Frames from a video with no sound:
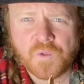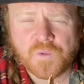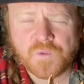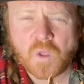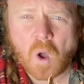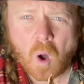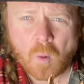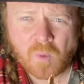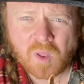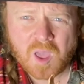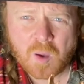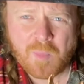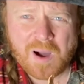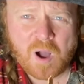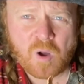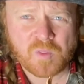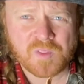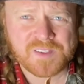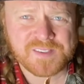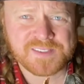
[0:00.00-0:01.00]
Normally
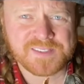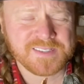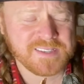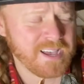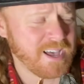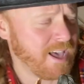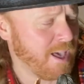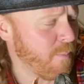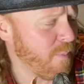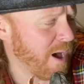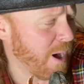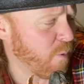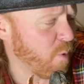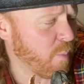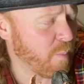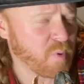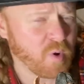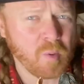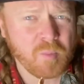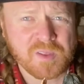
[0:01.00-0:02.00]
about this time, I will
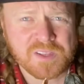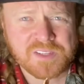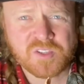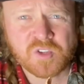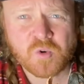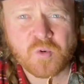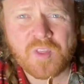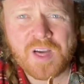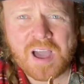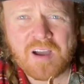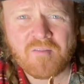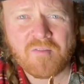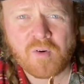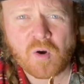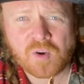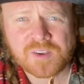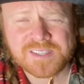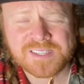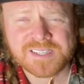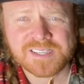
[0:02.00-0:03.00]
probably do their
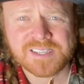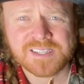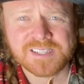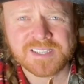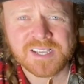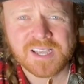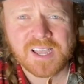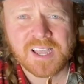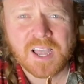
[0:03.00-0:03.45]
voices.